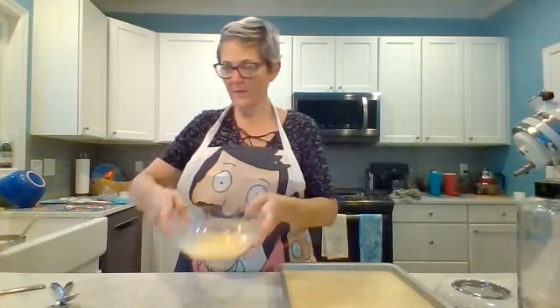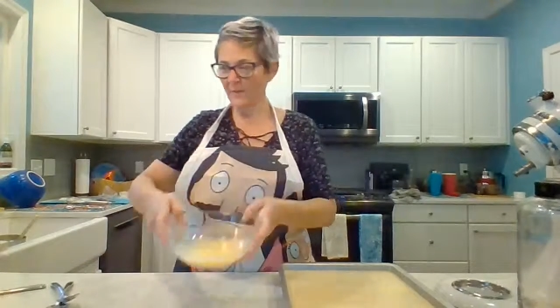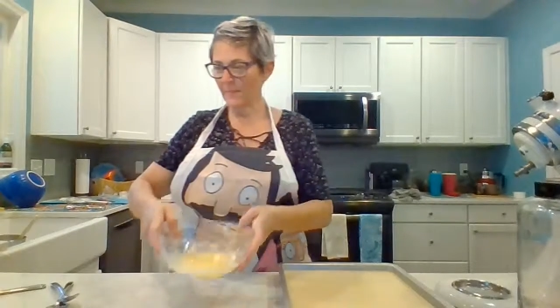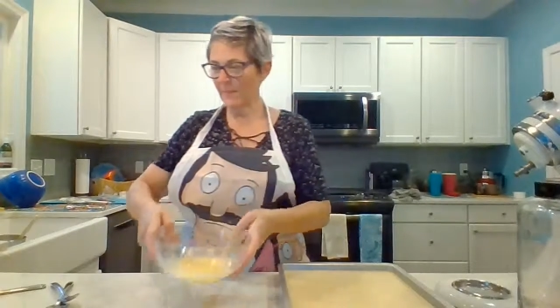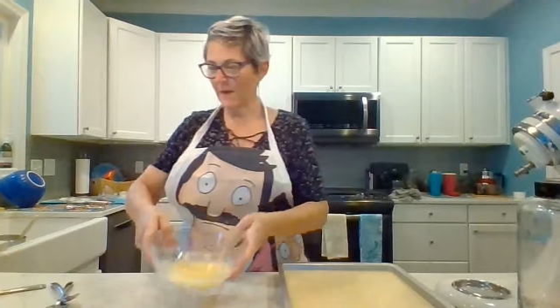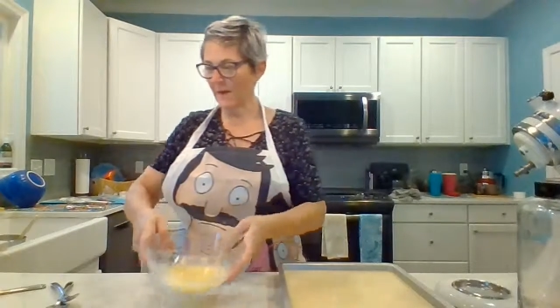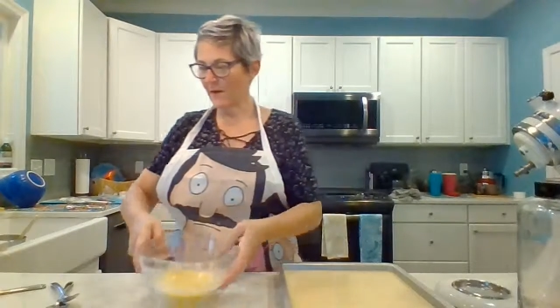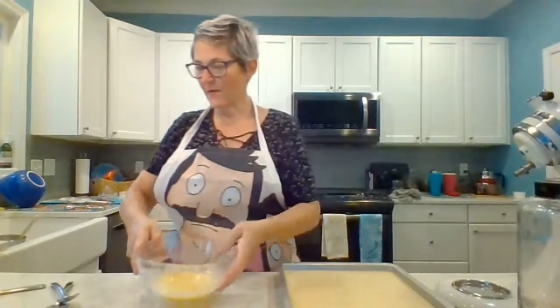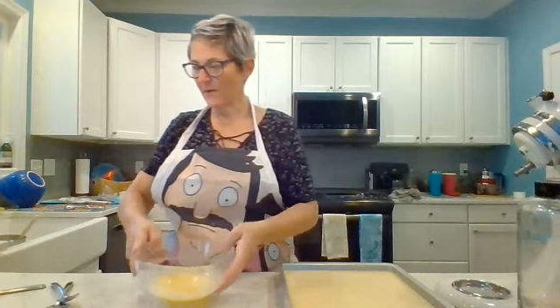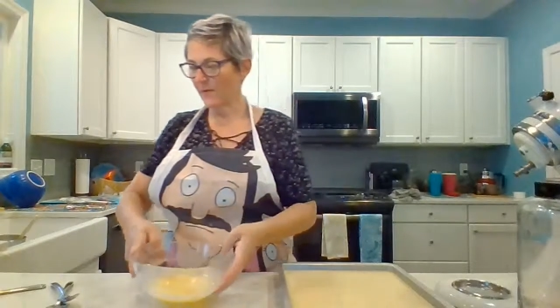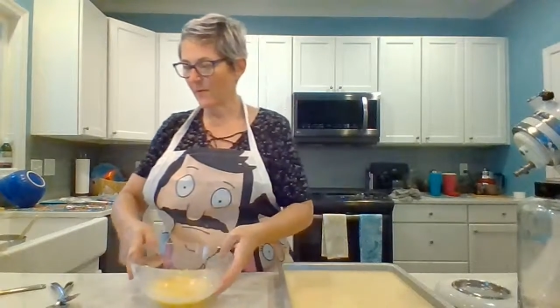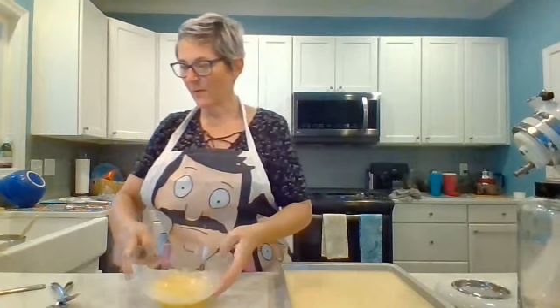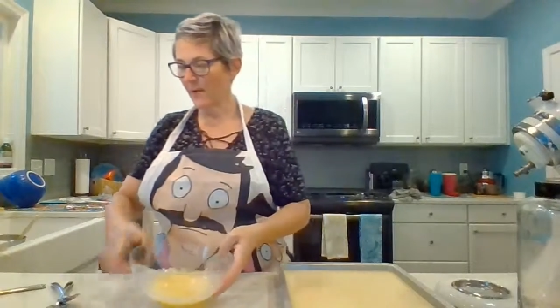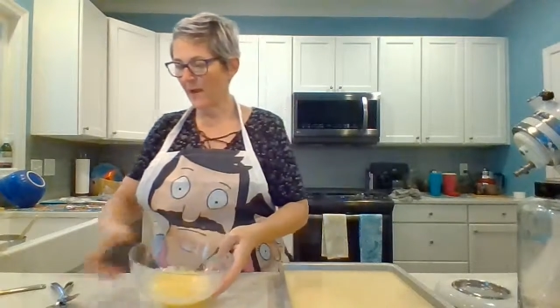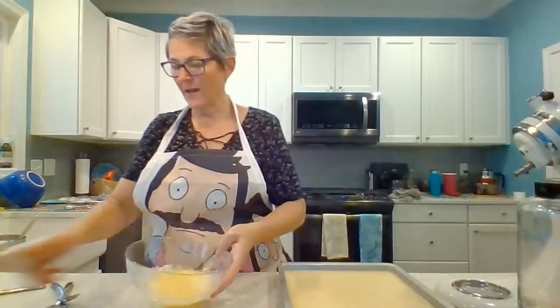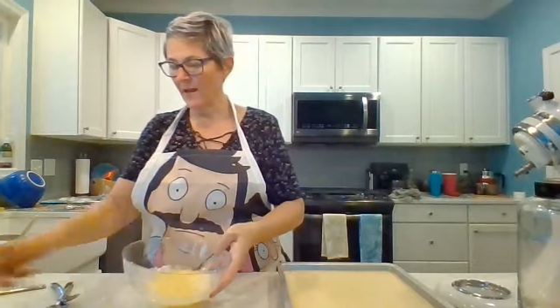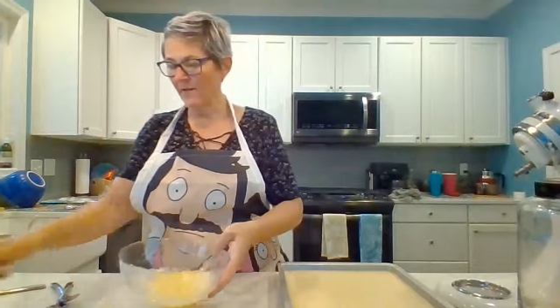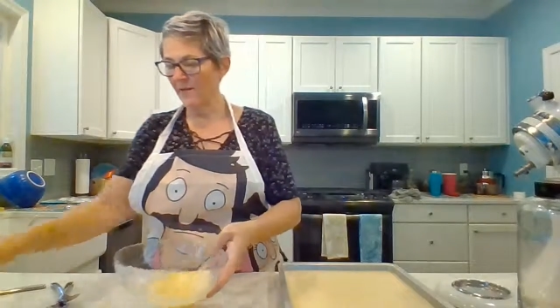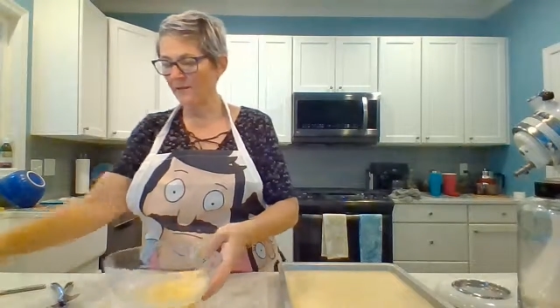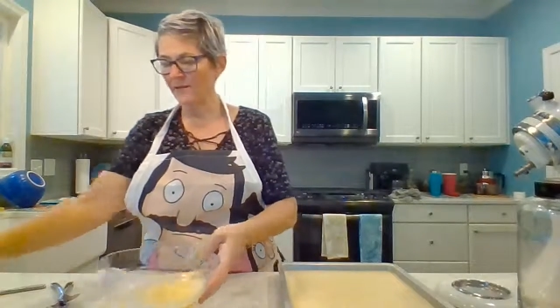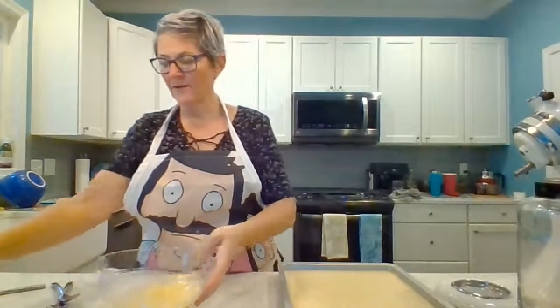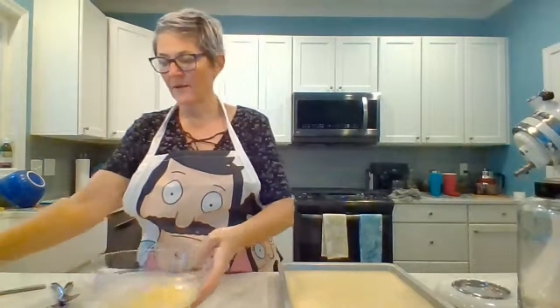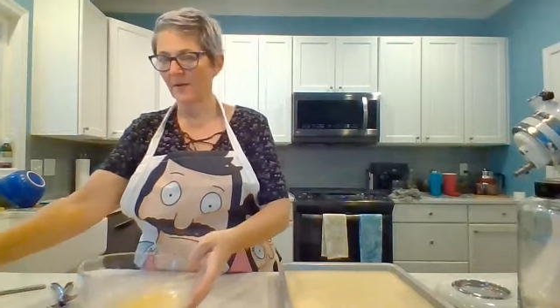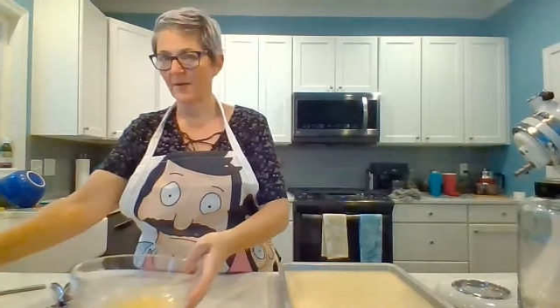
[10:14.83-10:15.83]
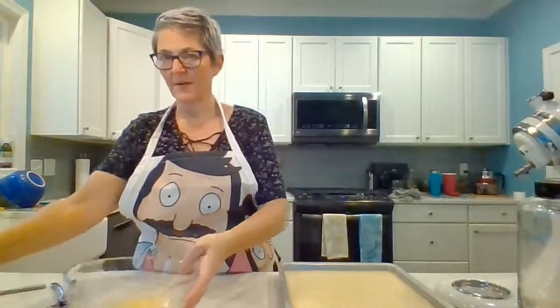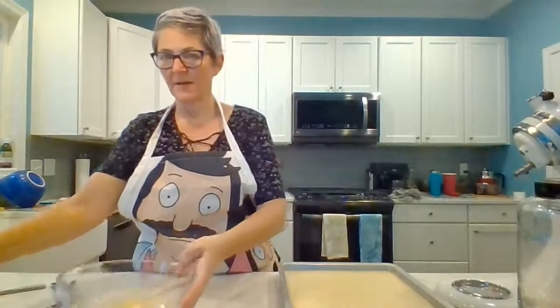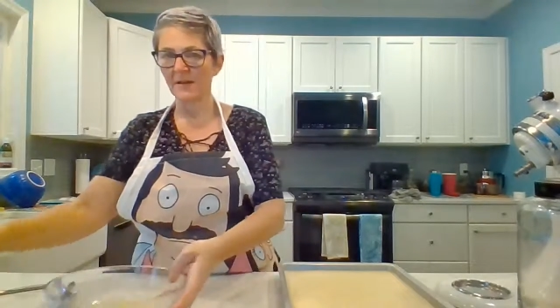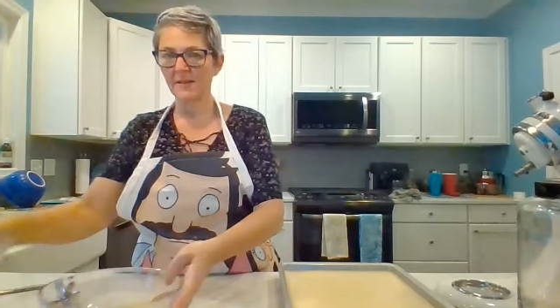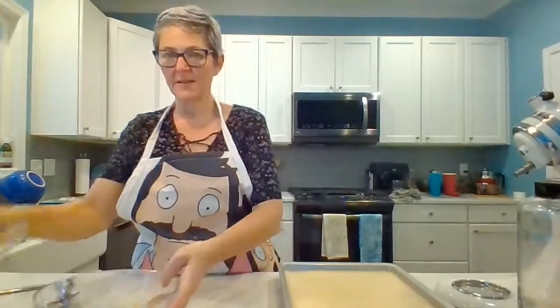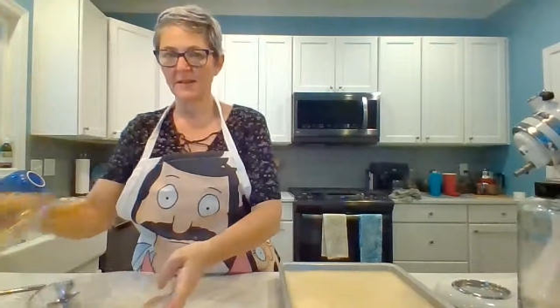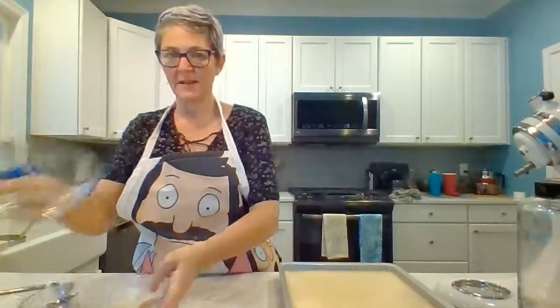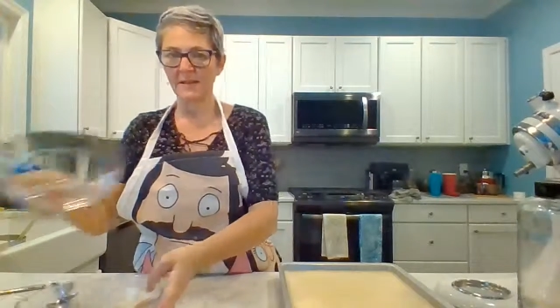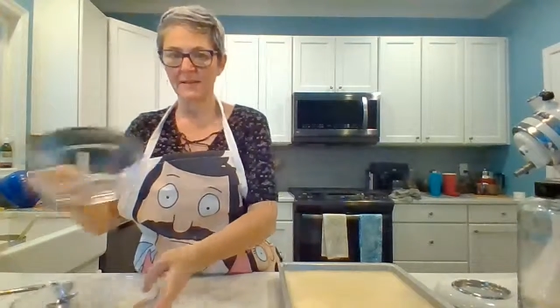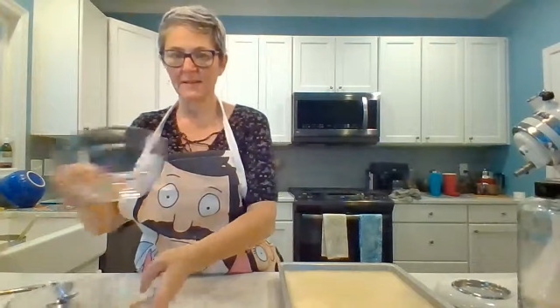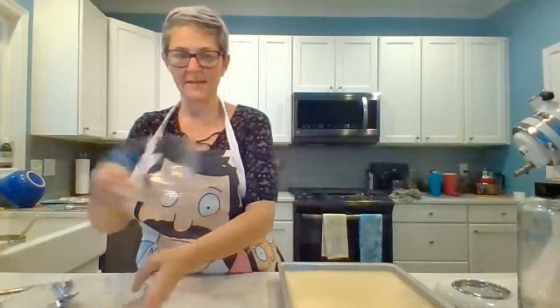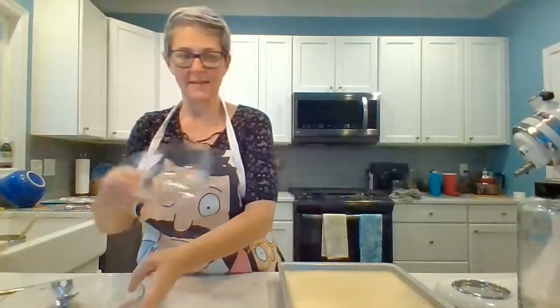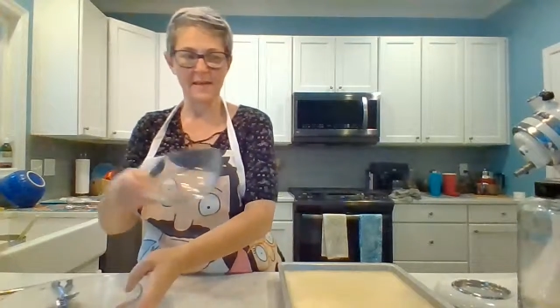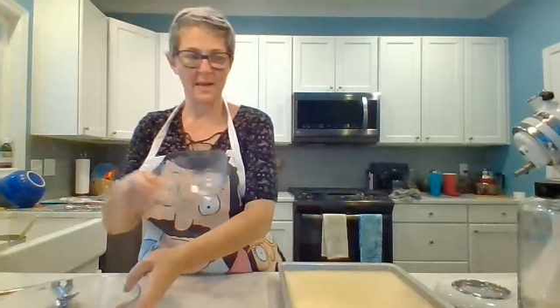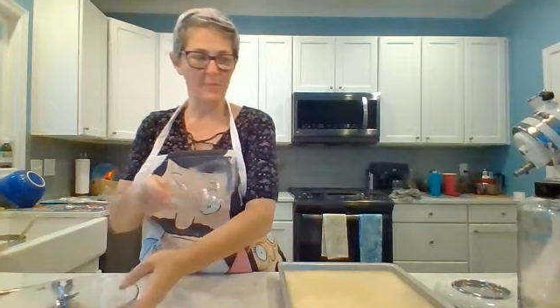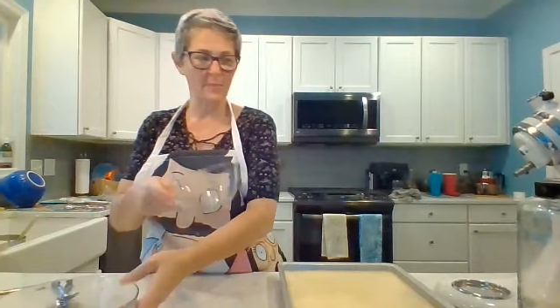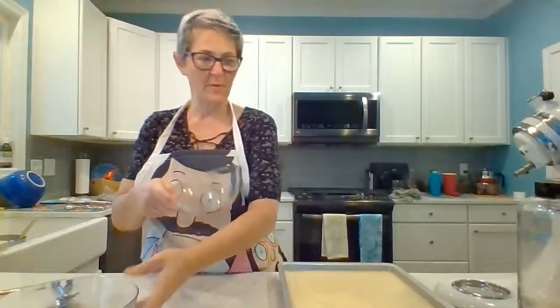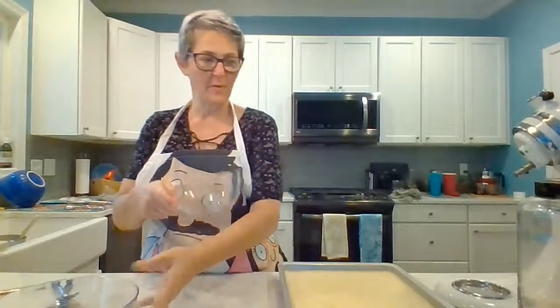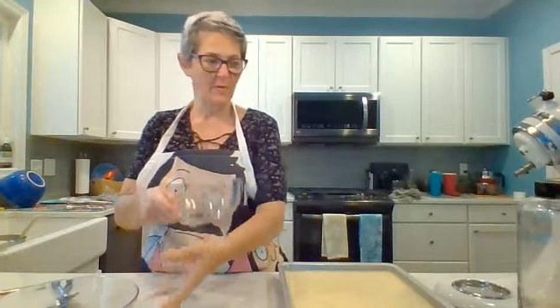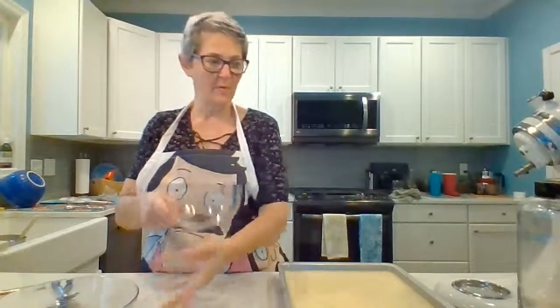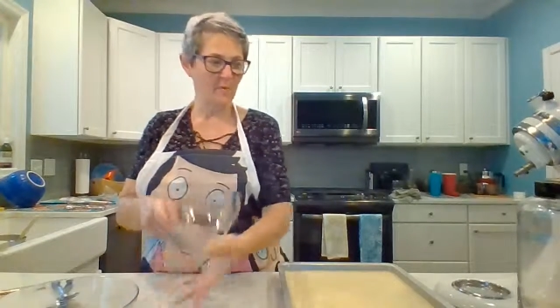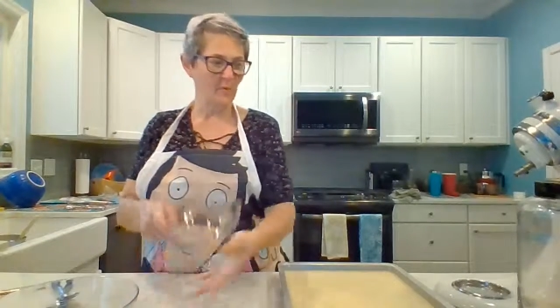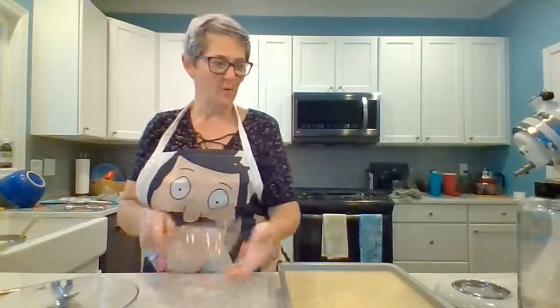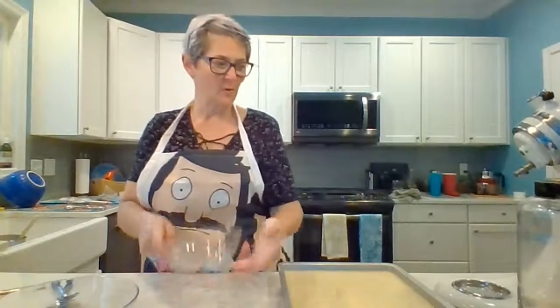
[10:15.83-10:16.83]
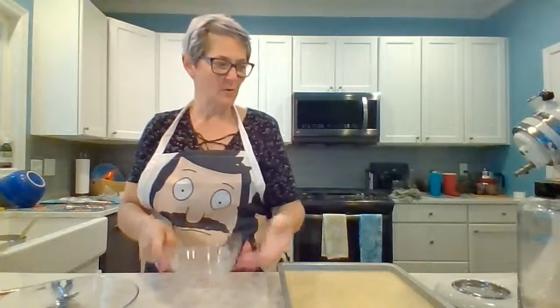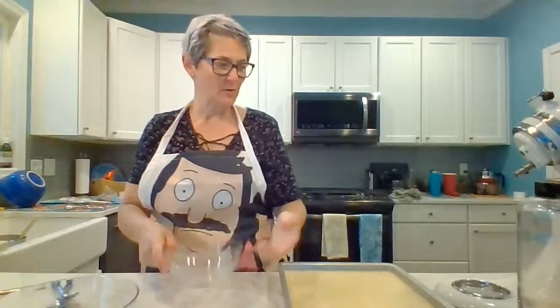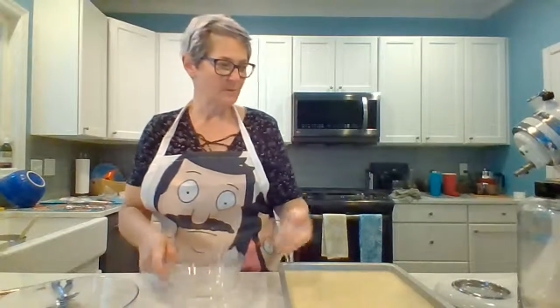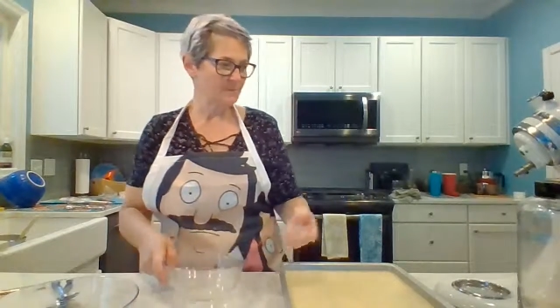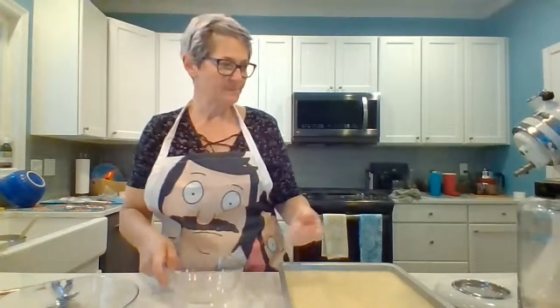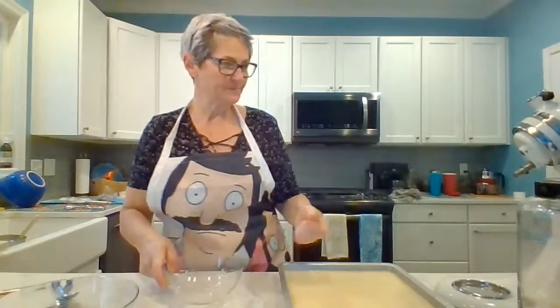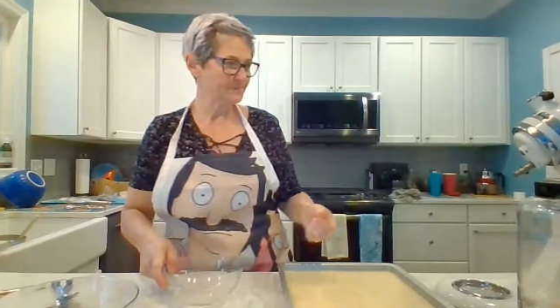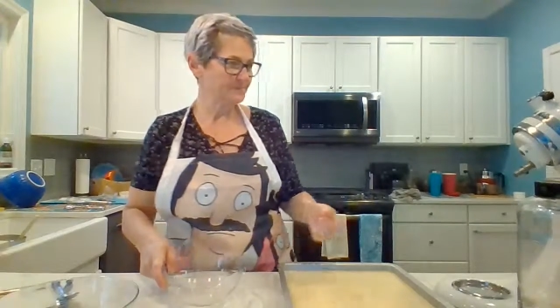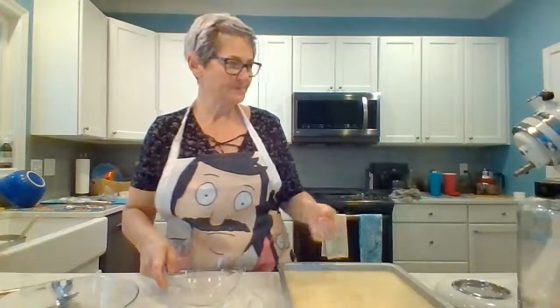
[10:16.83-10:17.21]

in the microwave. Now we're gonna take a separate bowl